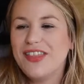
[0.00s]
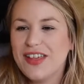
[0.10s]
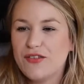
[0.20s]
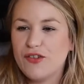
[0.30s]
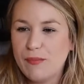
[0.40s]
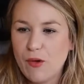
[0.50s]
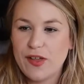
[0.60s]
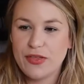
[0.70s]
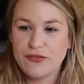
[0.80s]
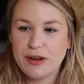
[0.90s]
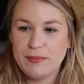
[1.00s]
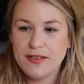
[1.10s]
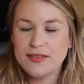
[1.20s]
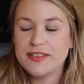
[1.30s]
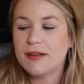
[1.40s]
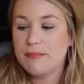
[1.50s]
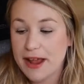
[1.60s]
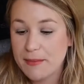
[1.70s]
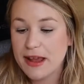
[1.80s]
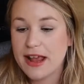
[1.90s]
this for more than three months, and
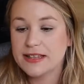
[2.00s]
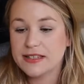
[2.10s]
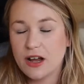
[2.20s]
maybe it's